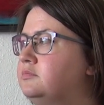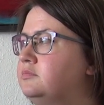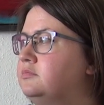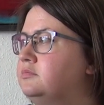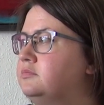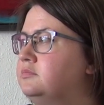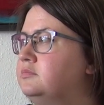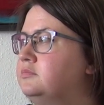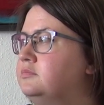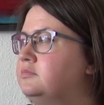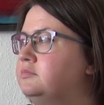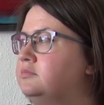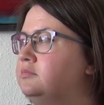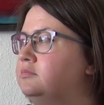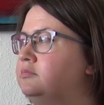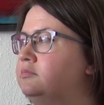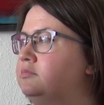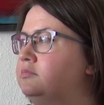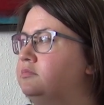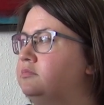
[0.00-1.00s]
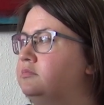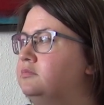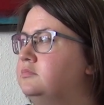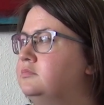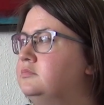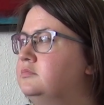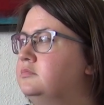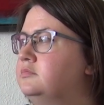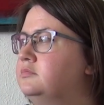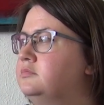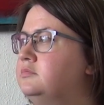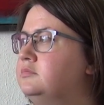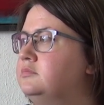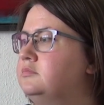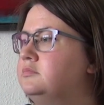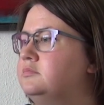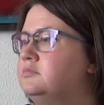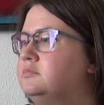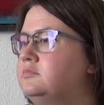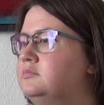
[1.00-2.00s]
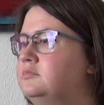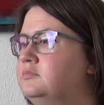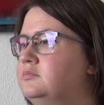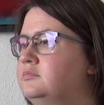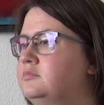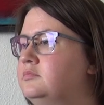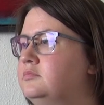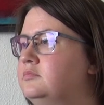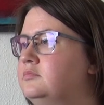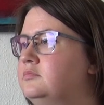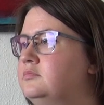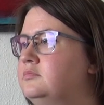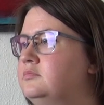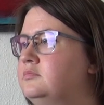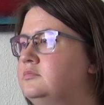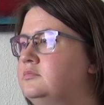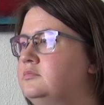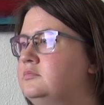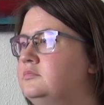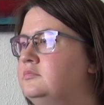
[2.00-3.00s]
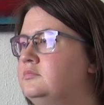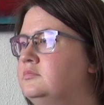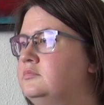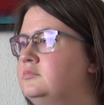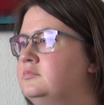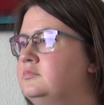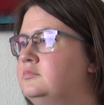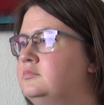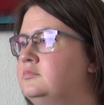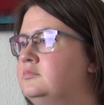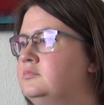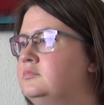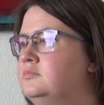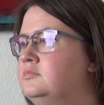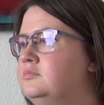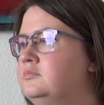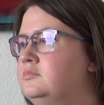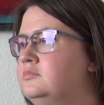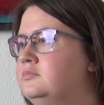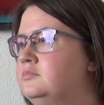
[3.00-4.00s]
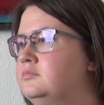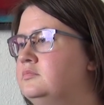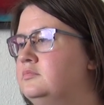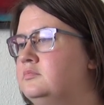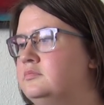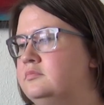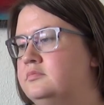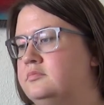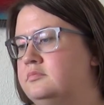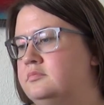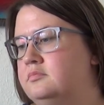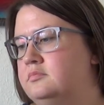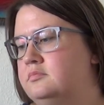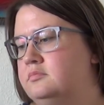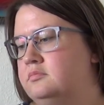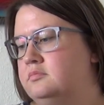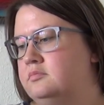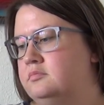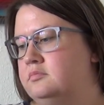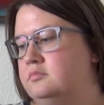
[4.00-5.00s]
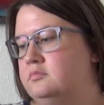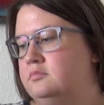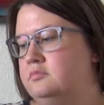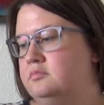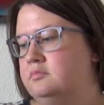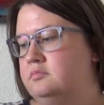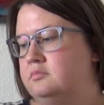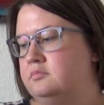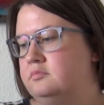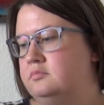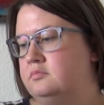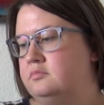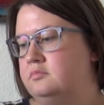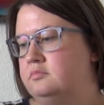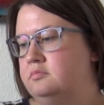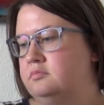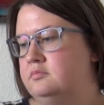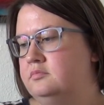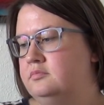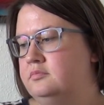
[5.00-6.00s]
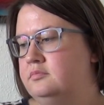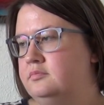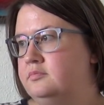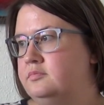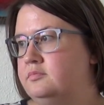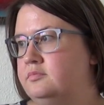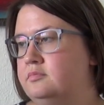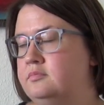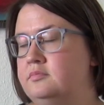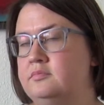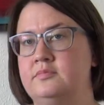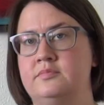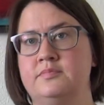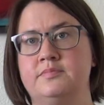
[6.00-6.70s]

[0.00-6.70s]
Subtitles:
This person isn't speaking.